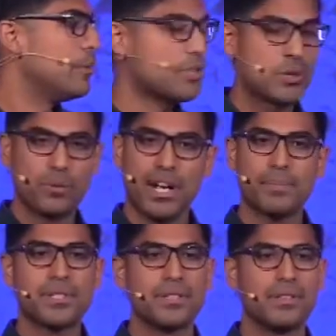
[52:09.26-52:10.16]
It was
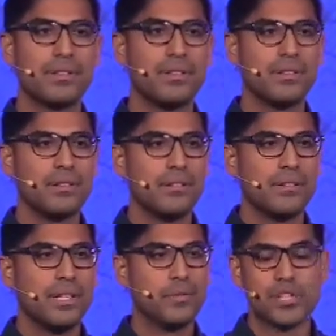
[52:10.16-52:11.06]
corrupt.
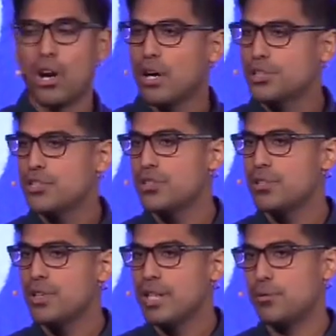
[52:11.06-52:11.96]
It was
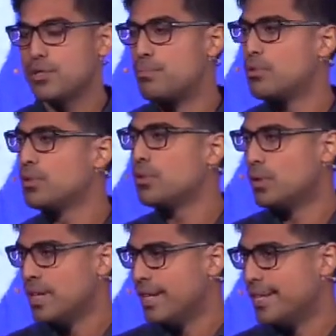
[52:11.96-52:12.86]
harsh. It was
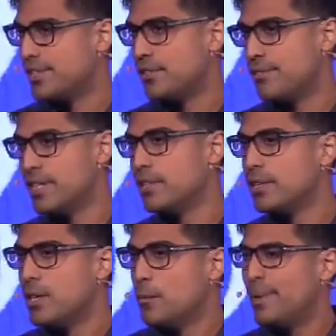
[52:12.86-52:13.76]
brutal and
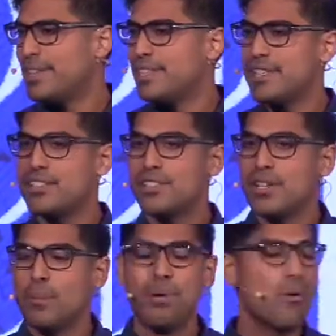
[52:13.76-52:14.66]
severe, but
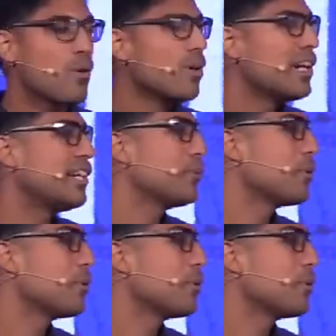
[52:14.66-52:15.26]
this poor,